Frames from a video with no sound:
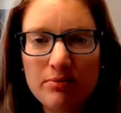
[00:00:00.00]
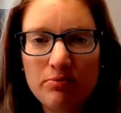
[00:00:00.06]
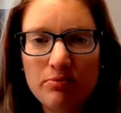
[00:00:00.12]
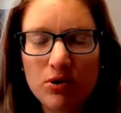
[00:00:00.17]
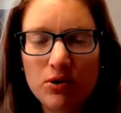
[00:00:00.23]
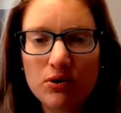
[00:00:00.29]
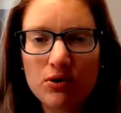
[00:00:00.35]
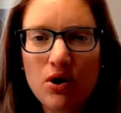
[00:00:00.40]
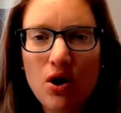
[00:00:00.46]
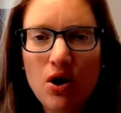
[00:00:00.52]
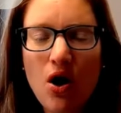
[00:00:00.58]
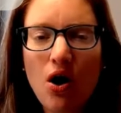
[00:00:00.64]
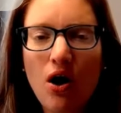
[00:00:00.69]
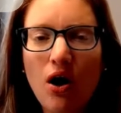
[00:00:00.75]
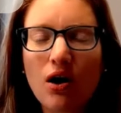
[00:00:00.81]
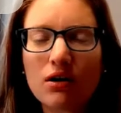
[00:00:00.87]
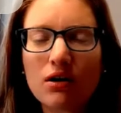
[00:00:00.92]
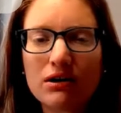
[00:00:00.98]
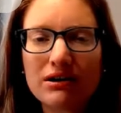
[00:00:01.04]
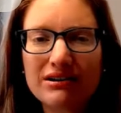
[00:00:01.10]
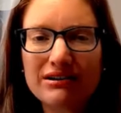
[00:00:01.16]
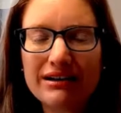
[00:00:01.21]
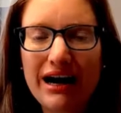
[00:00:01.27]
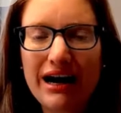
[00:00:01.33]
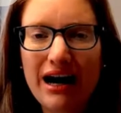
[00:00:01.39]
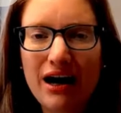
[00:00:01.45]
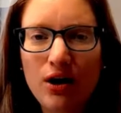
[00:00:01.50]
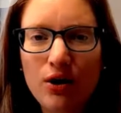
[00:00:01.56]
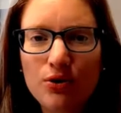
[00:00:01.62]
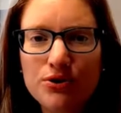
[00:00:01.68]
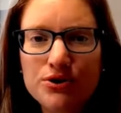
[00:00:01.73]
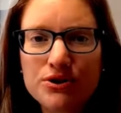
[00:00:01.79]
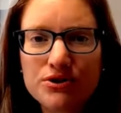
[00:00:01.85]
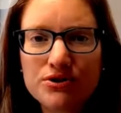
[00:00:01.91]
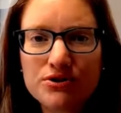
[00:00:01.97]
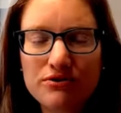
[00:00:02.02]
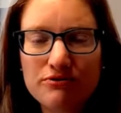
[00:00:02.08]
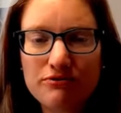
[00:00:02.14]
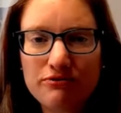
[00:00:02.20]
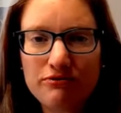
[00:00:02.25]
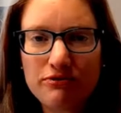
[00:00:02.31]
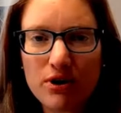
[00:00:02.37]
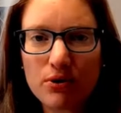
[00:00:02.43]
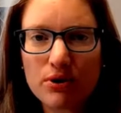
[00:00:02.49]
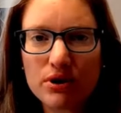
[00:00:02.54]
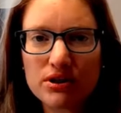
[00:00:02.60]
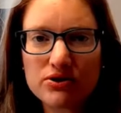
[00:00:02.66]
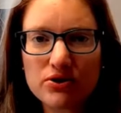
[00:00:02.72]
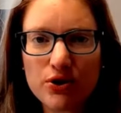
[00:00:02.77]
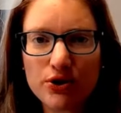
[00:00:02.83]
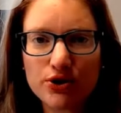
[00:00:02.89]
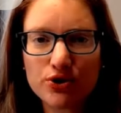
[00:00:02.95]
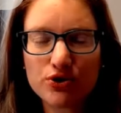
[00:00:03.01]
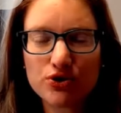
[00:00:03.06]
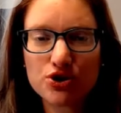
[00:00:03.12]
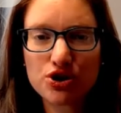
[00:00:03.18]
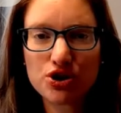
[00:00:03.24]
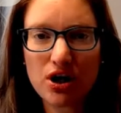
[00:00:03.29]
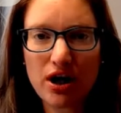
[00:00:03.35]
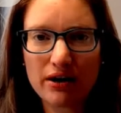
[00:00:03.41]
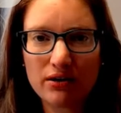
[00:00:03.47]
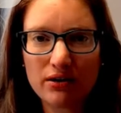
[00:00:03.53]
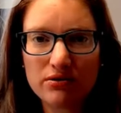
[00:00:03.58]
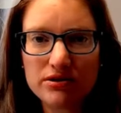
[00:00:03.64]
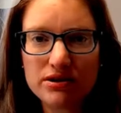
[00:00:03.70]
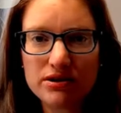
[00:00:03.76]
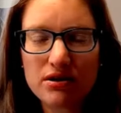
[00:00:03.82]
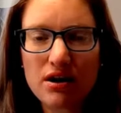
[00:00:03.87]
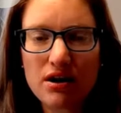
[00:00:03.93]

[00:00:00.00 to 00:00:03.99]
people are allowed to focus on your child.